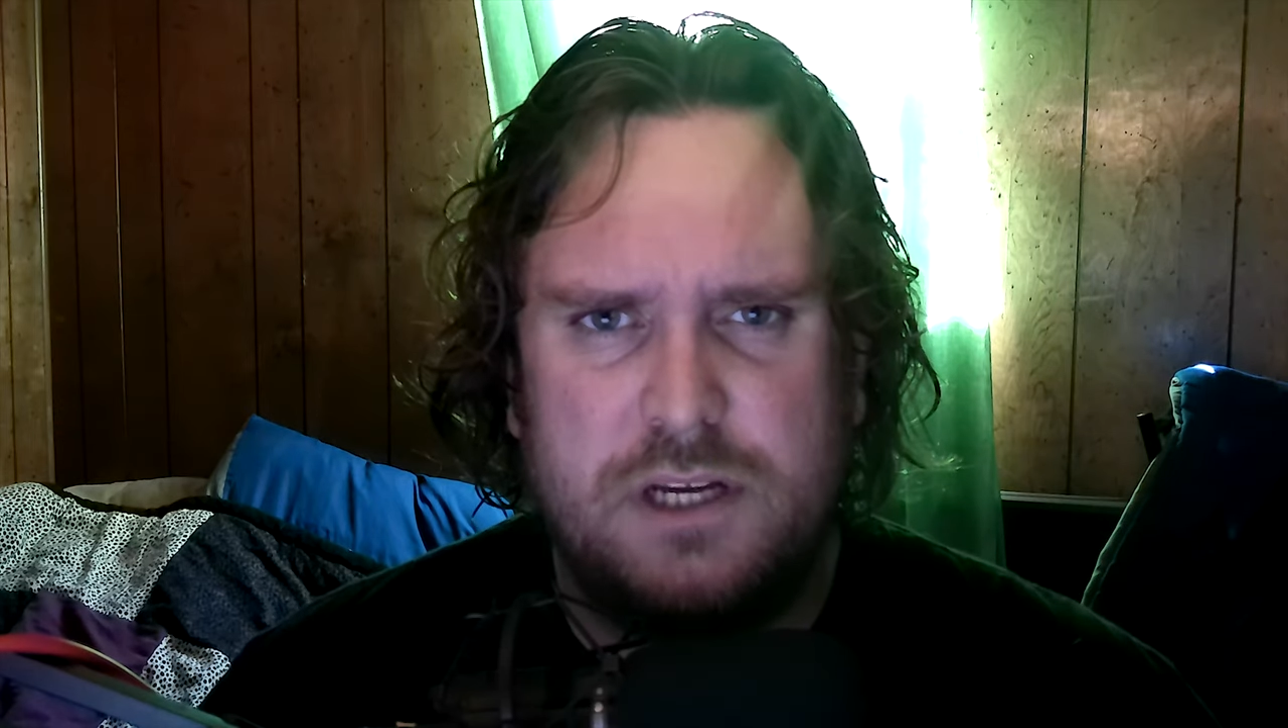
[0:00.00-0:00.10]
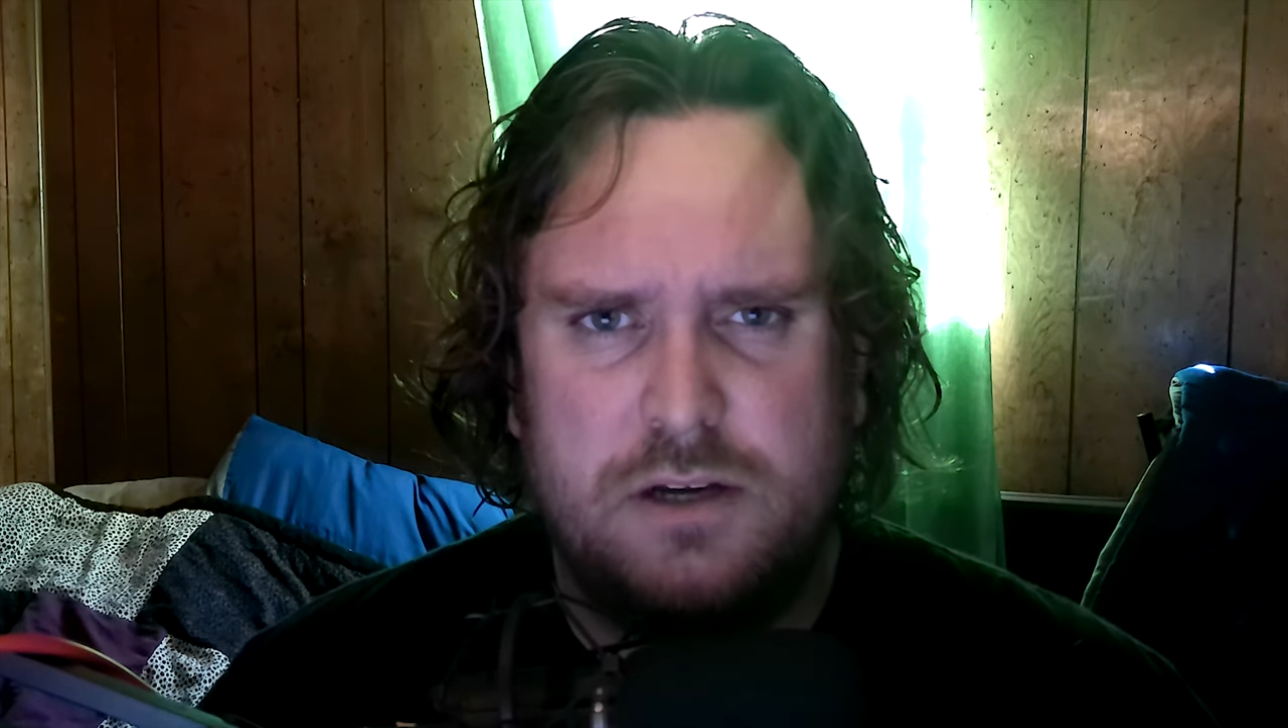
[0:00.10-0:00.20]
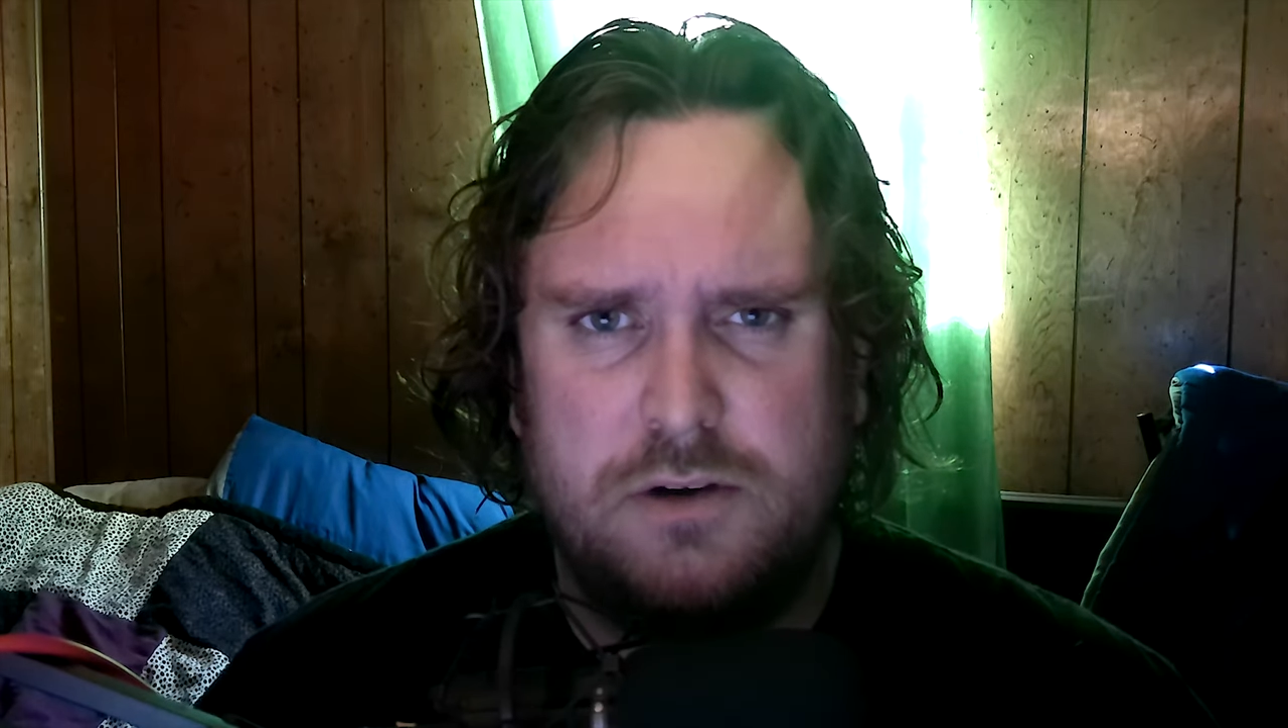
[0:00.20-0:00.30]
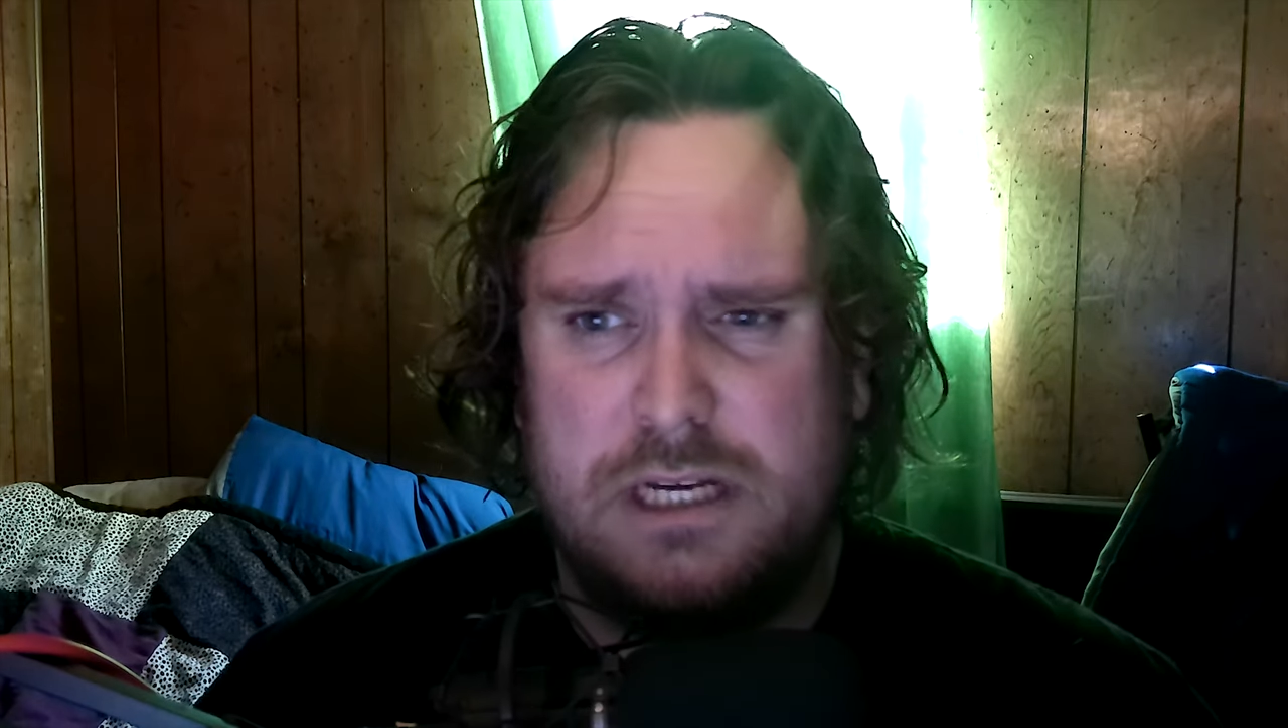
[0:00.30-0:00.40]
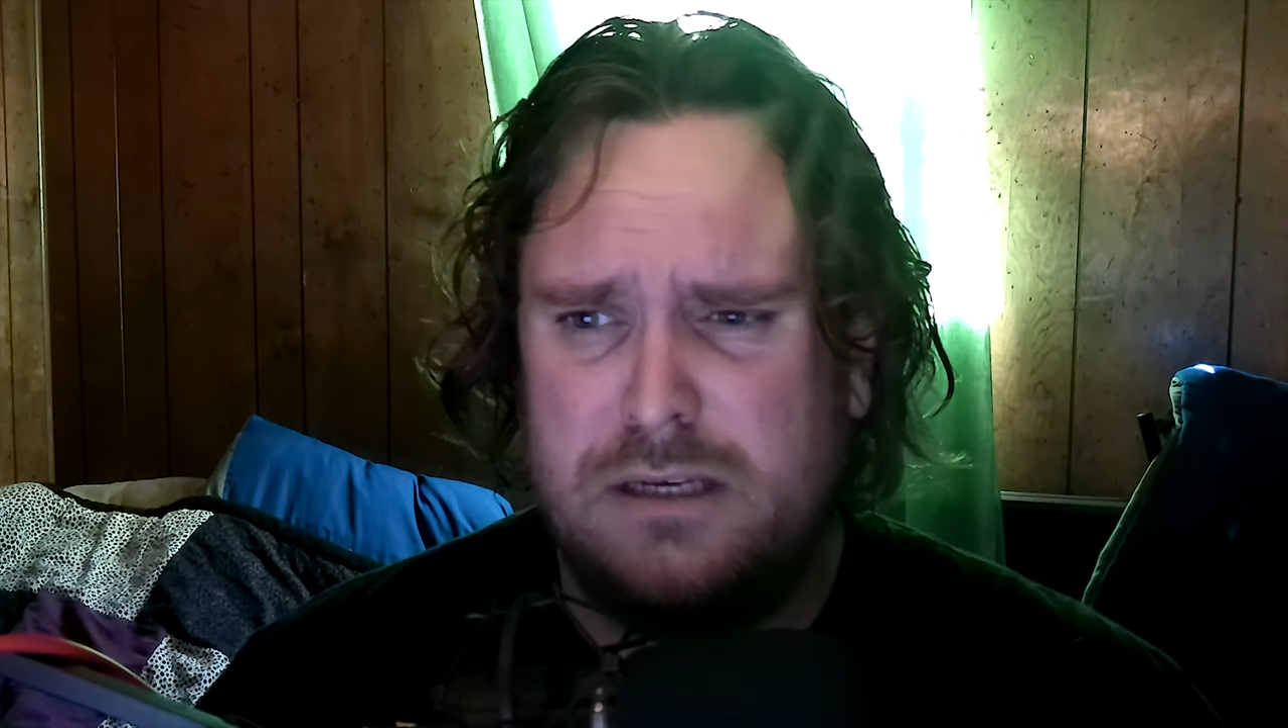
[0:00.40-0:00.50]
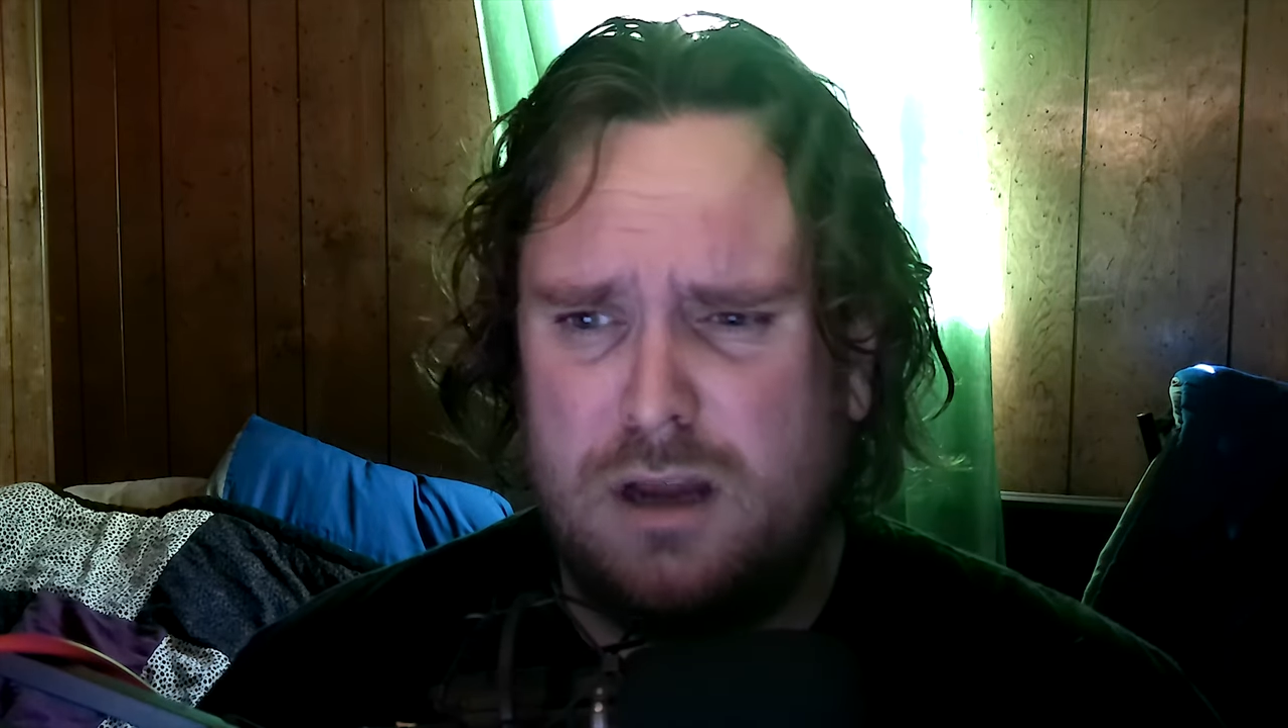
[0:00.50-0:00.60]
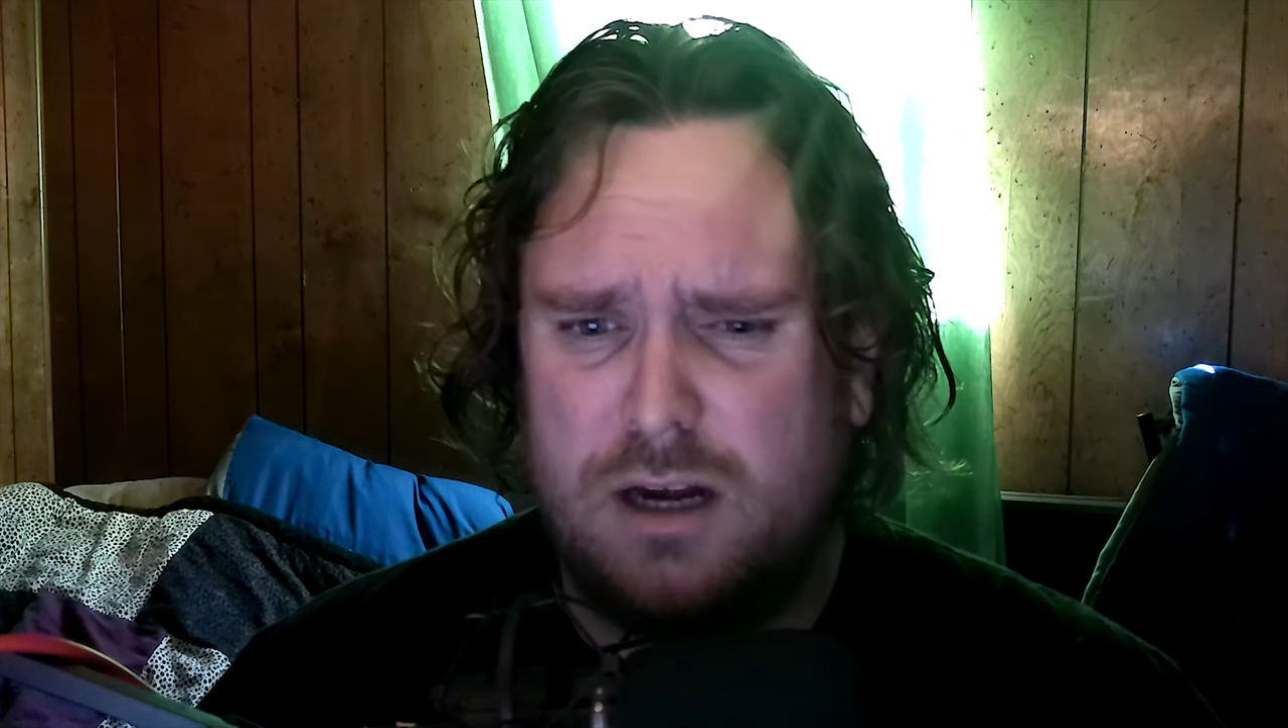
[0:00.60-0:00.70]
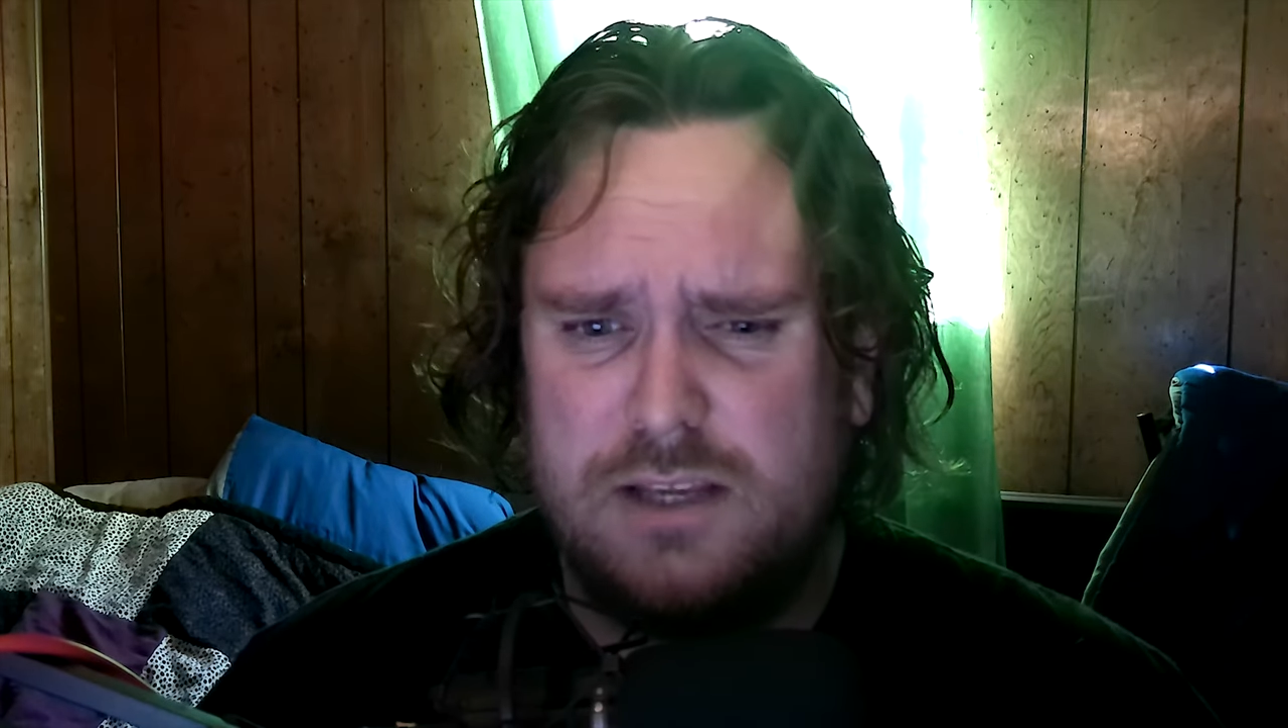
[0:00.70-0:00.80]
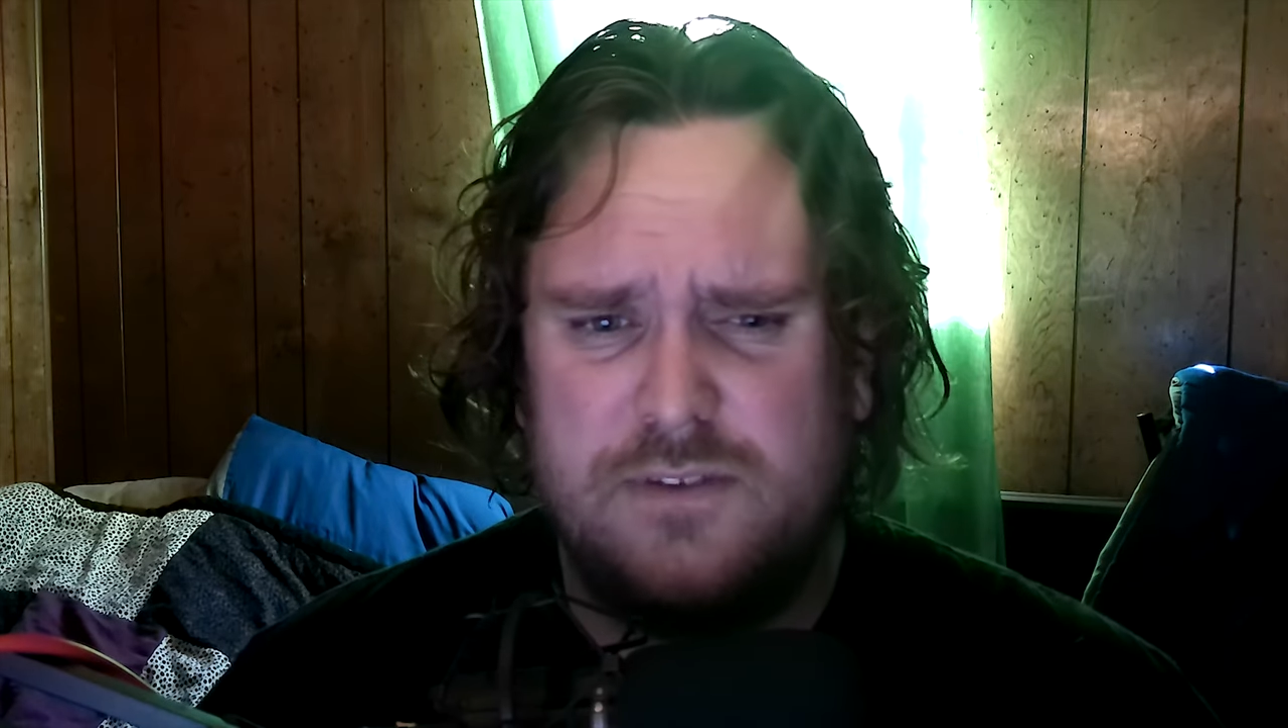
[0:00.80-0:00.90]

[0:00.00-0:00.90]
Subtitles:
here and not